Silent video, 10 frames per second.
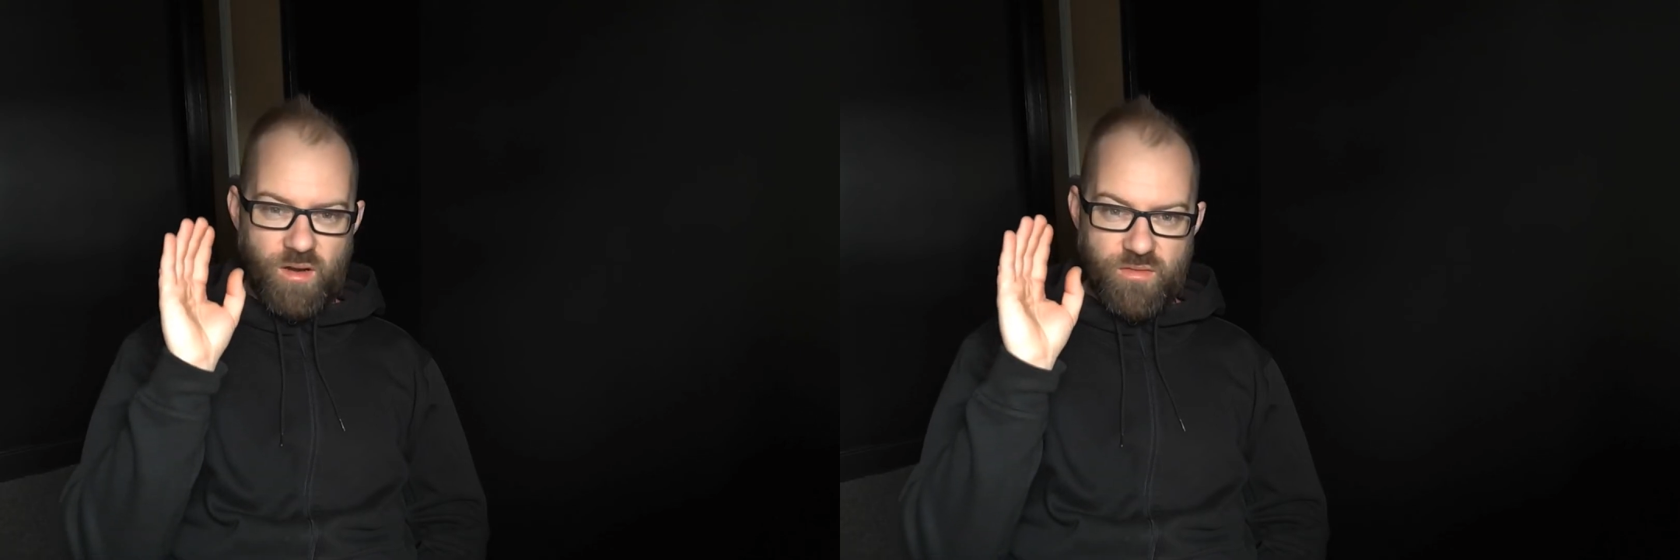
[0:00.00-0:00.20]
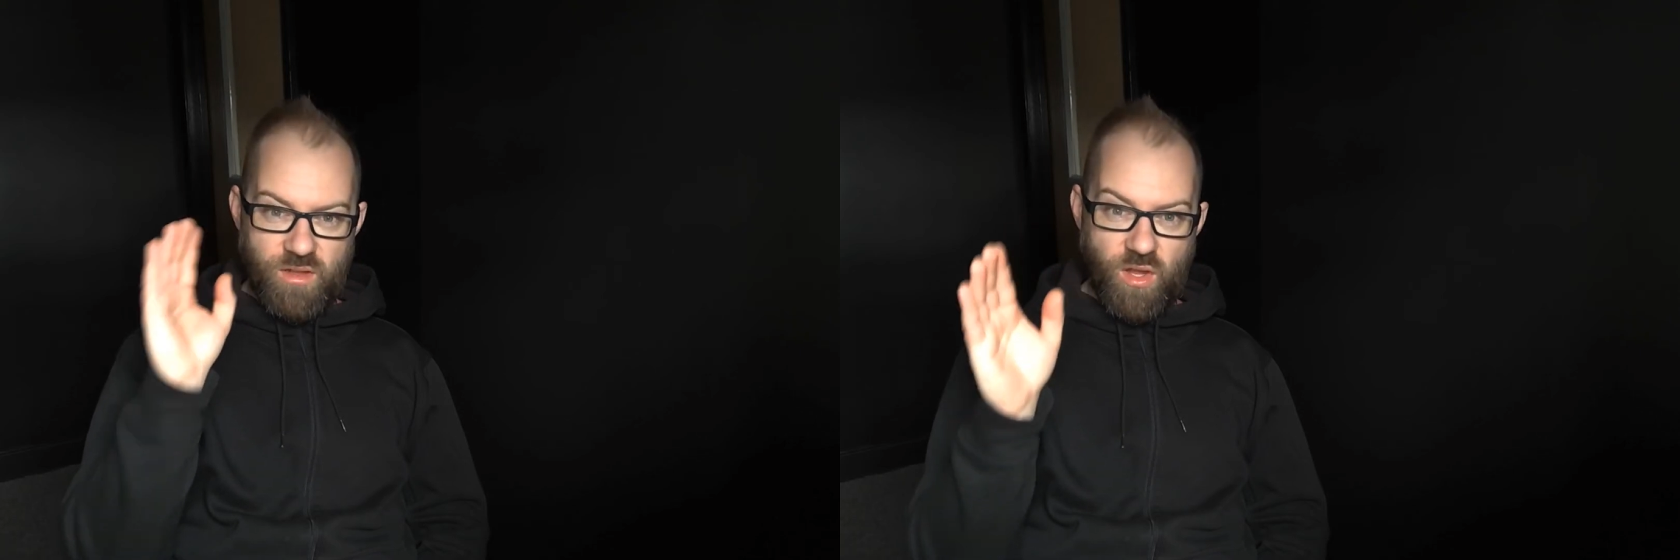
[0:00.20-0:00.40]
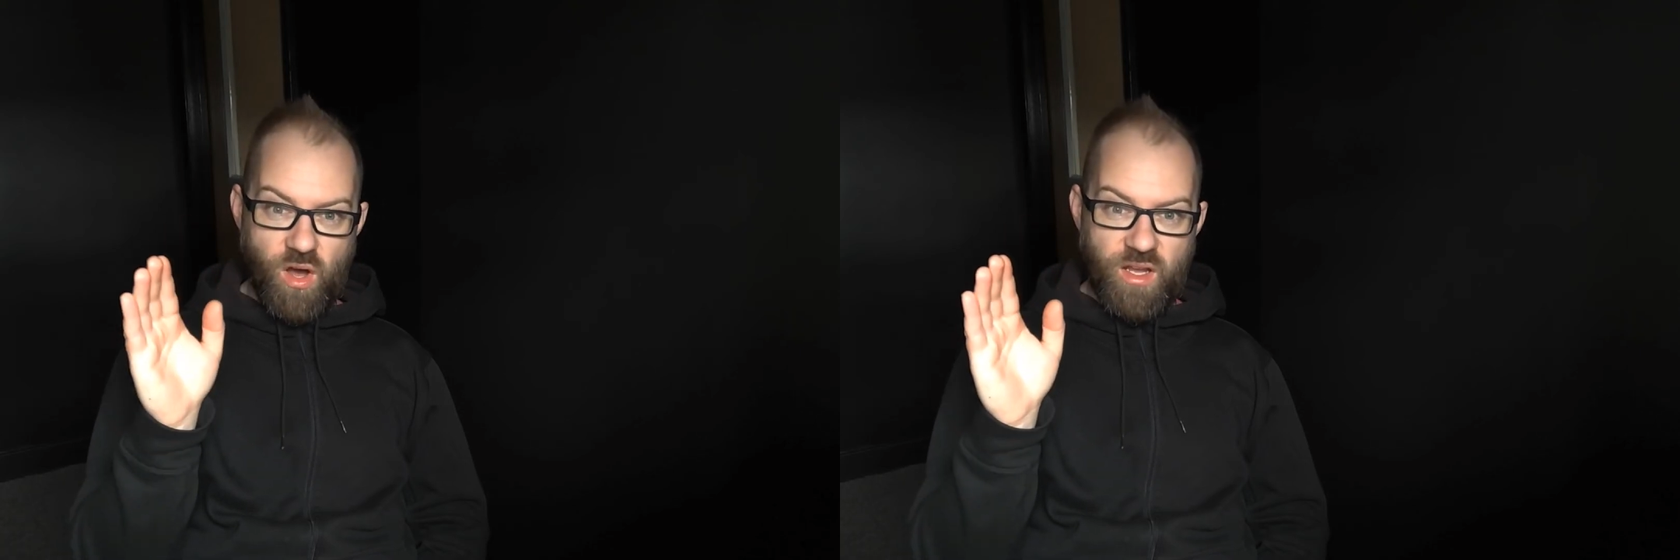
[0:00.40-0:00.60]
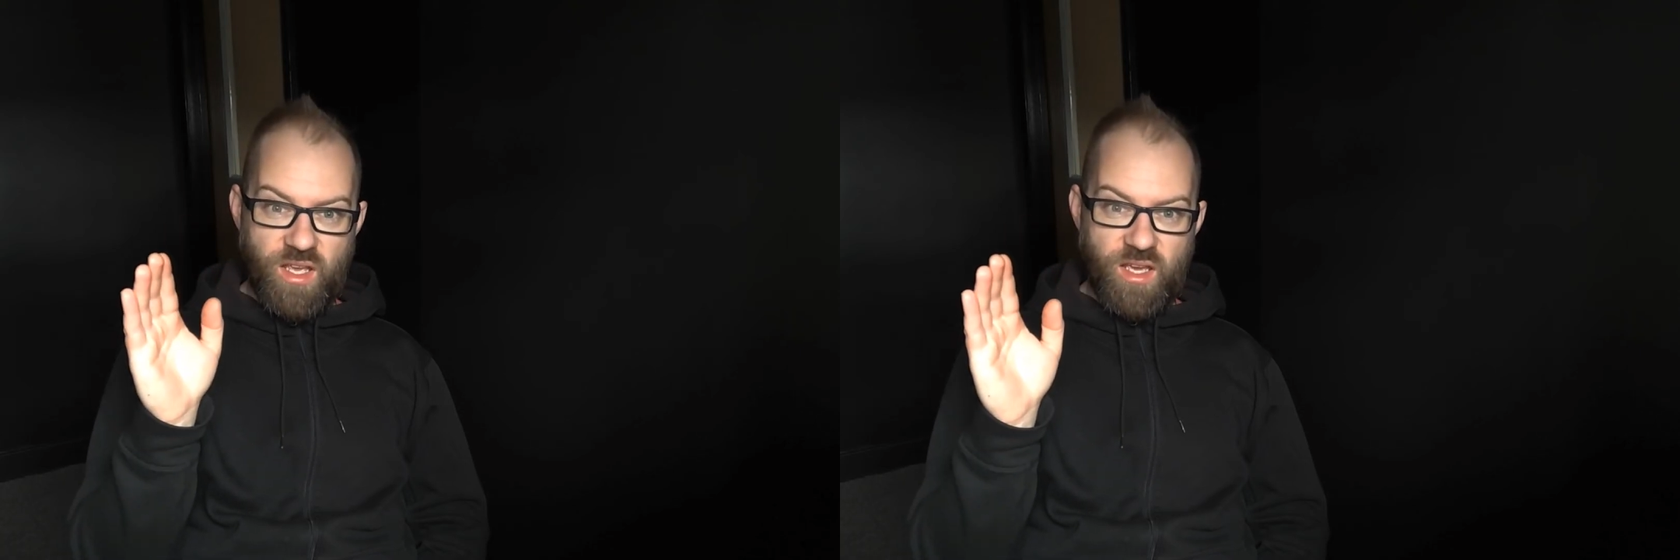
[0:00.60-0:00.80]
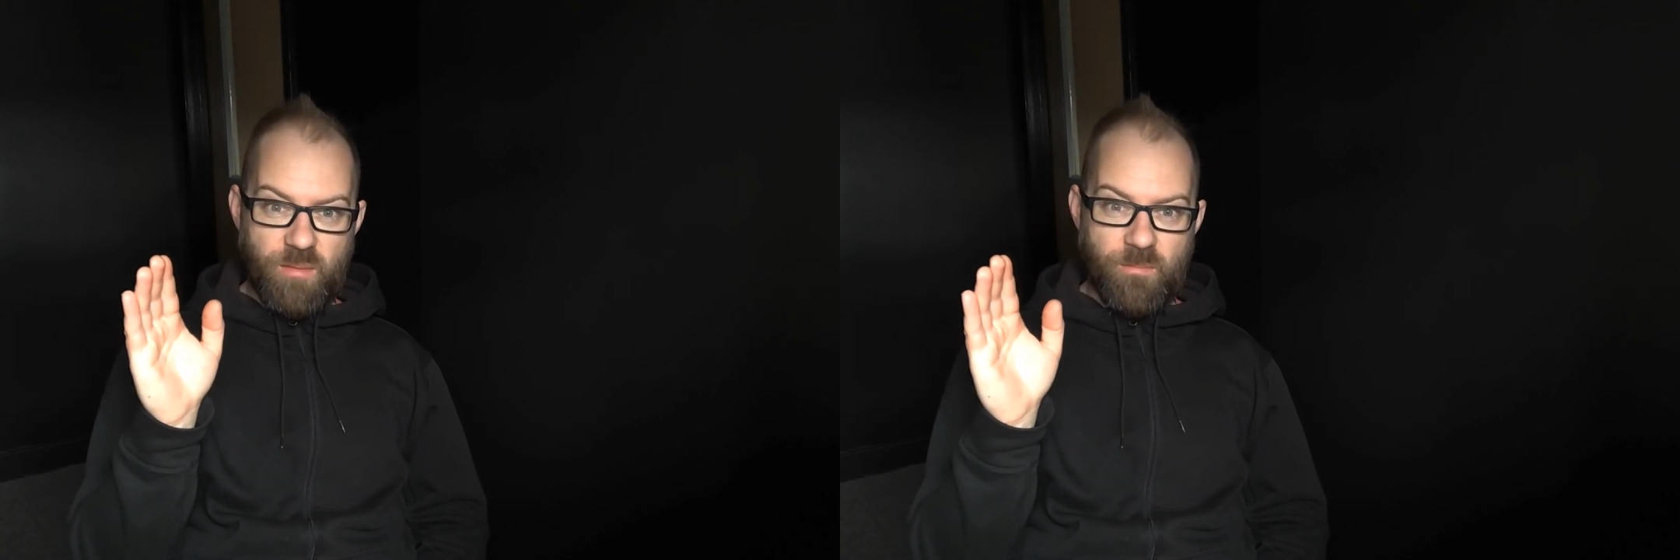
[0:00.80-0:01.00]
of the long
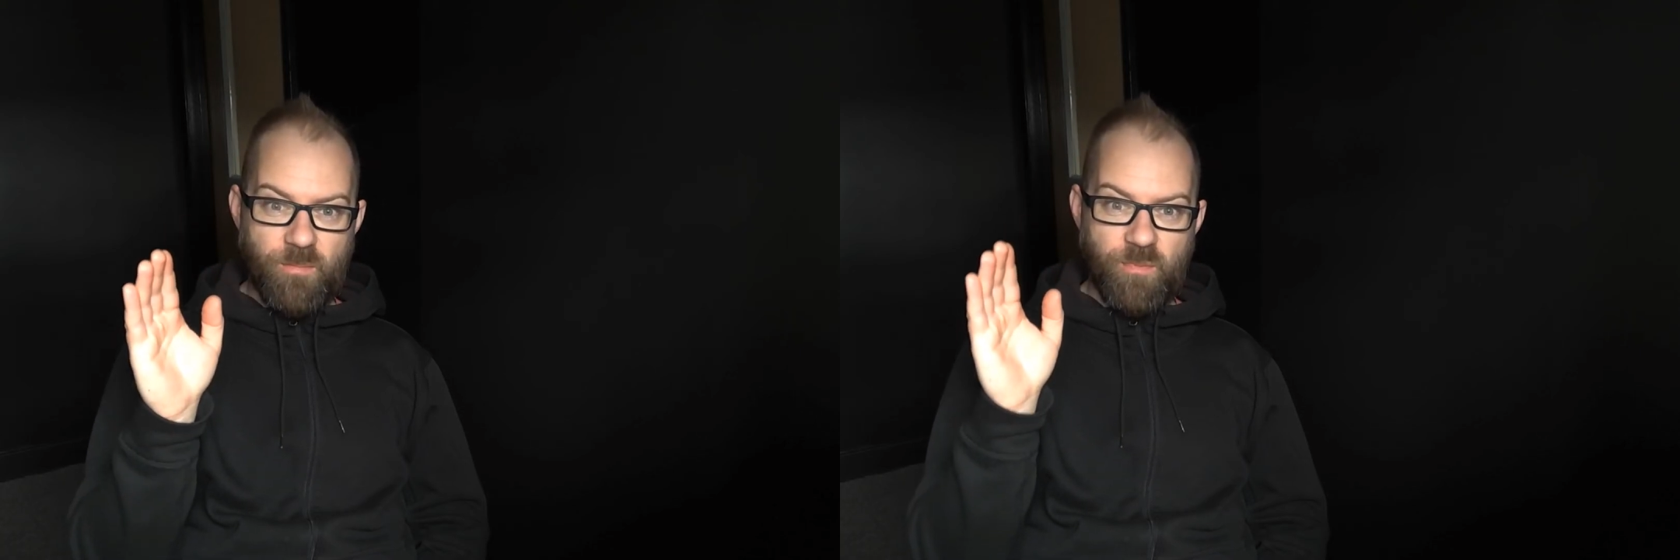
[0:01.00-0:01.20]
game,